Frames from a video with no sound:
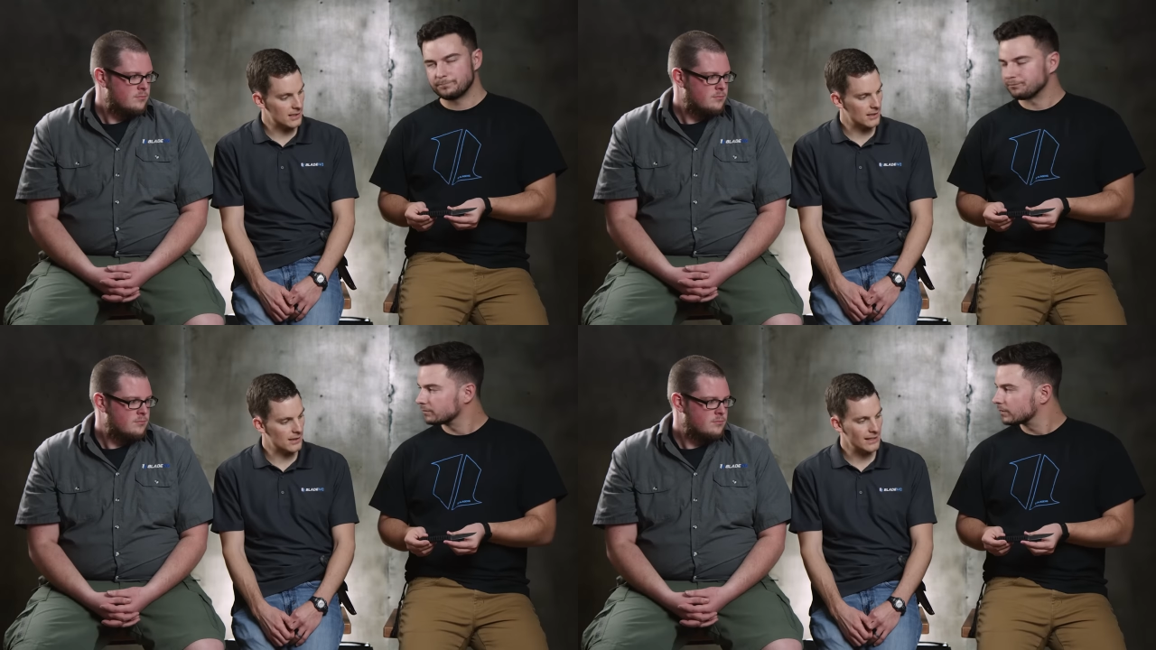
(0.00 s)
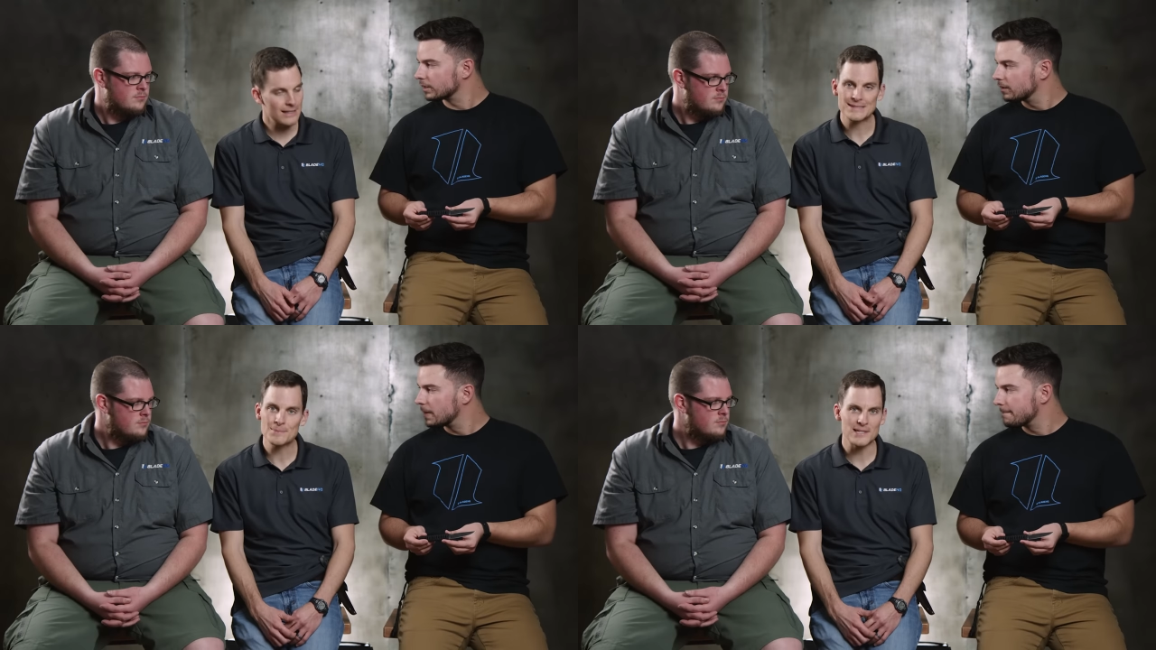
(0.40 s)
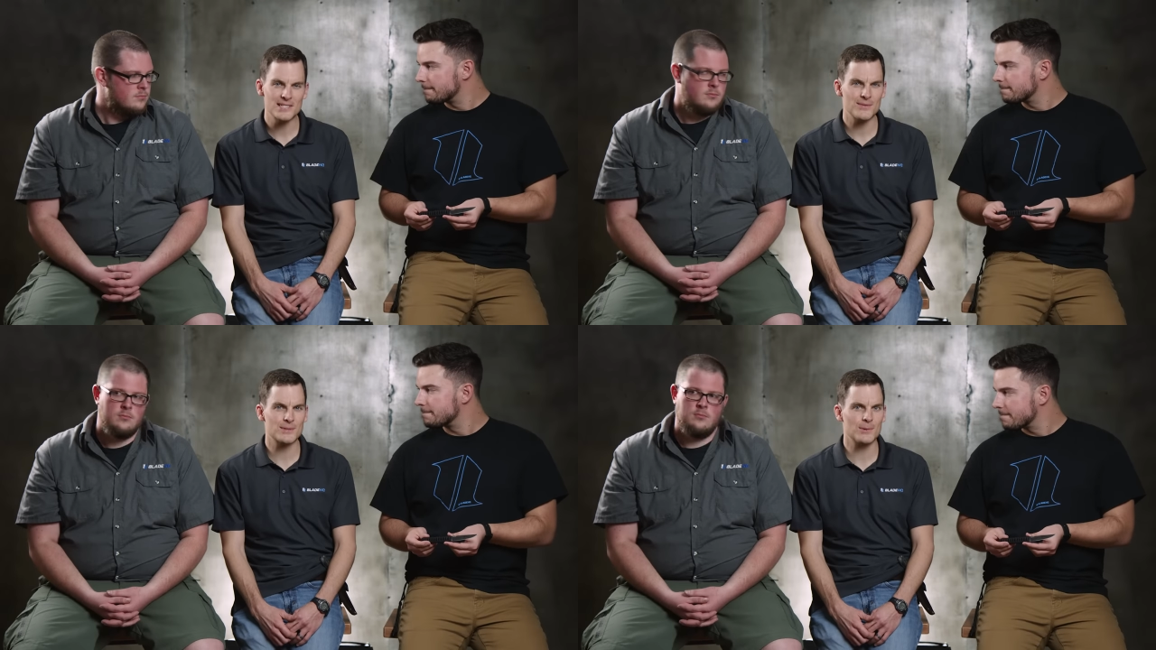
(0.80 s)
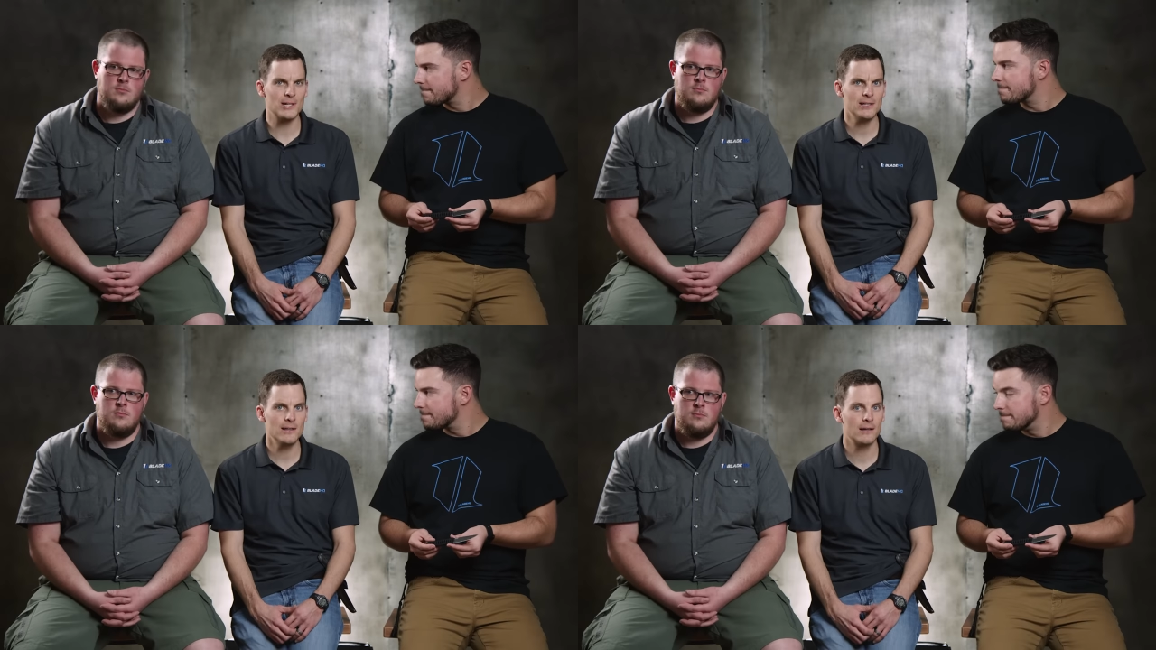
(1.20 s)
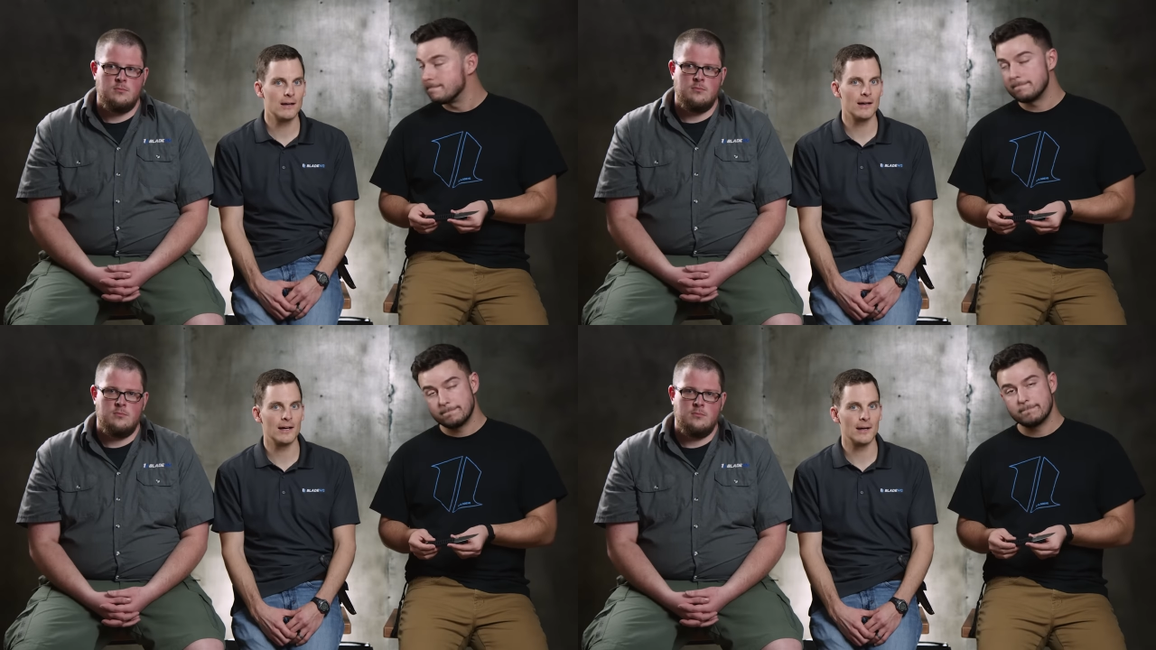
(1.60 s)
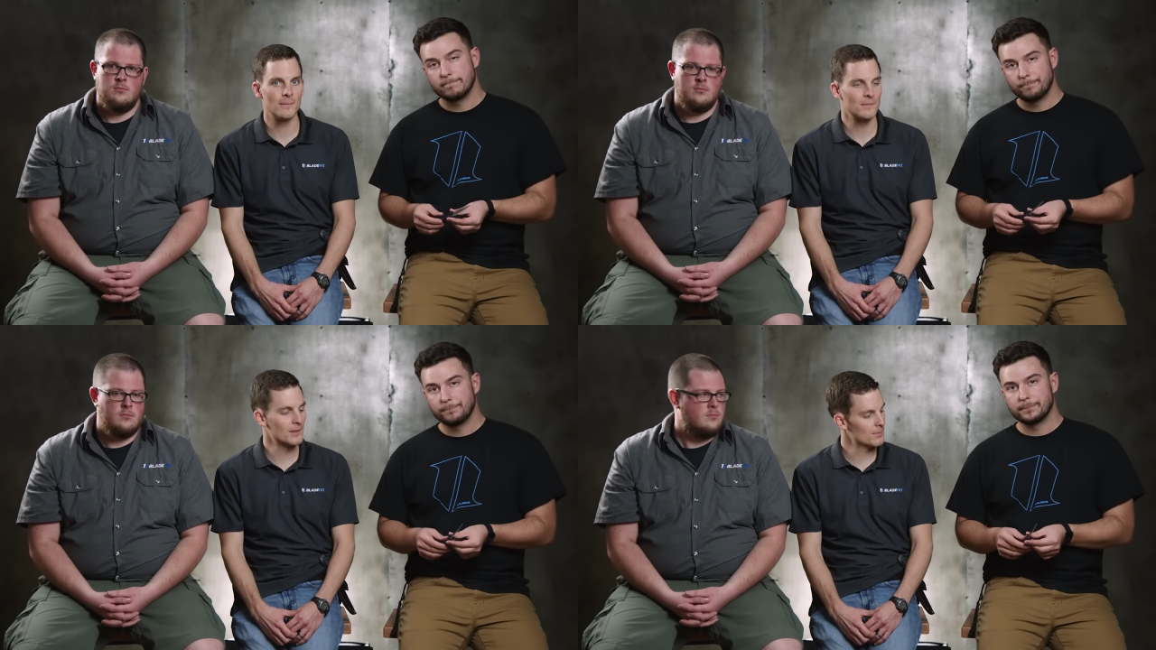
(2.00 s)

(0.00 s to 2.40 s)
Speaker 1: inexpensive as well. Mm-hmm.